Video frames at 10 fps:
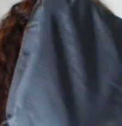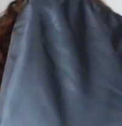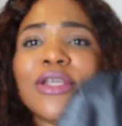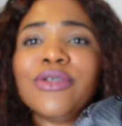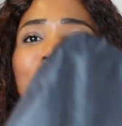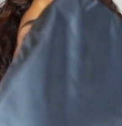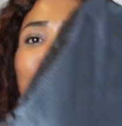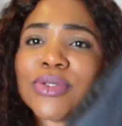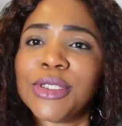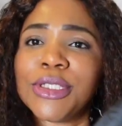you can use it
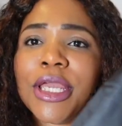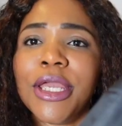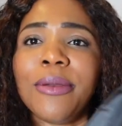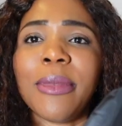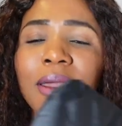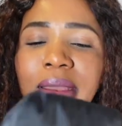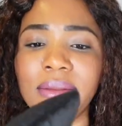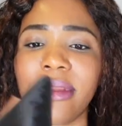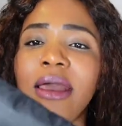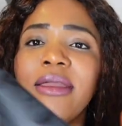to steam.
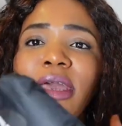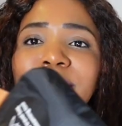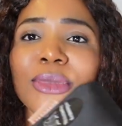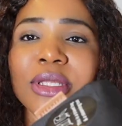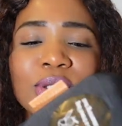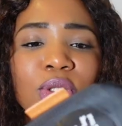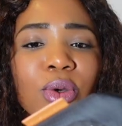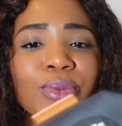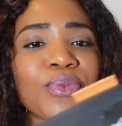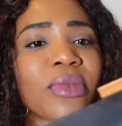And yeah,
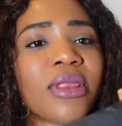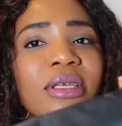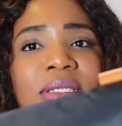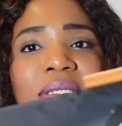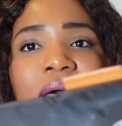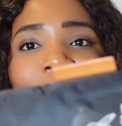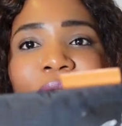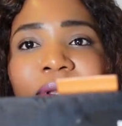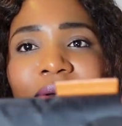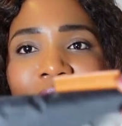so this is how
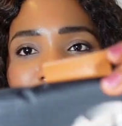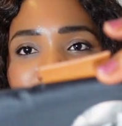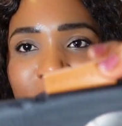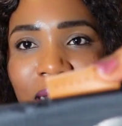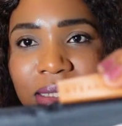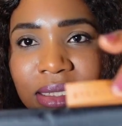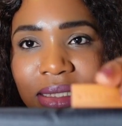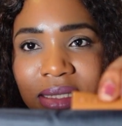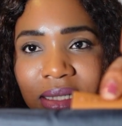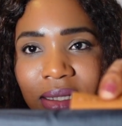it looks, and it has
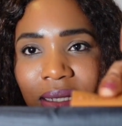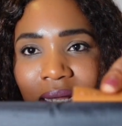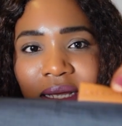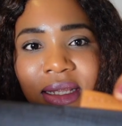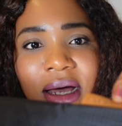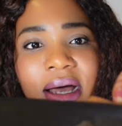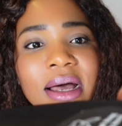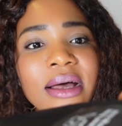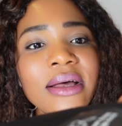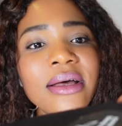this
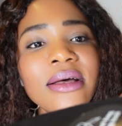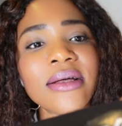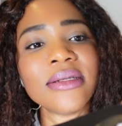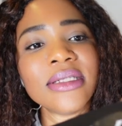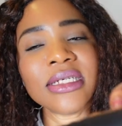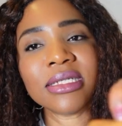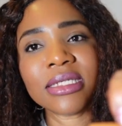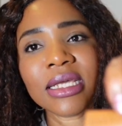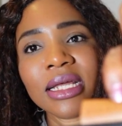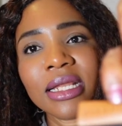leather
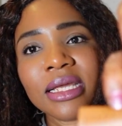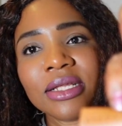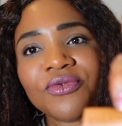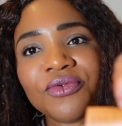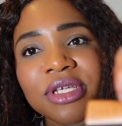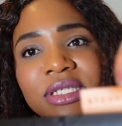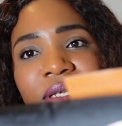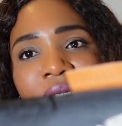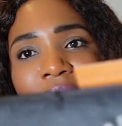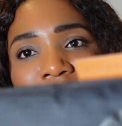detailing
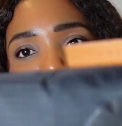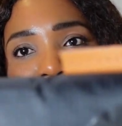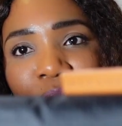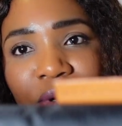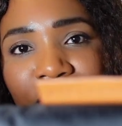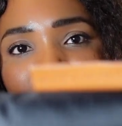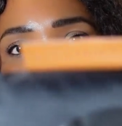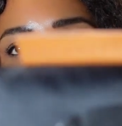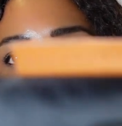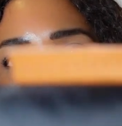written
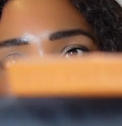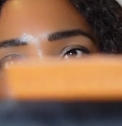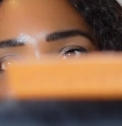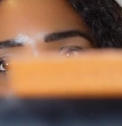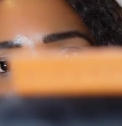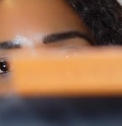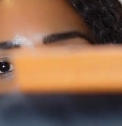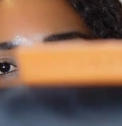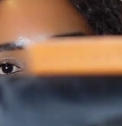Steamery. I don't know if you guys can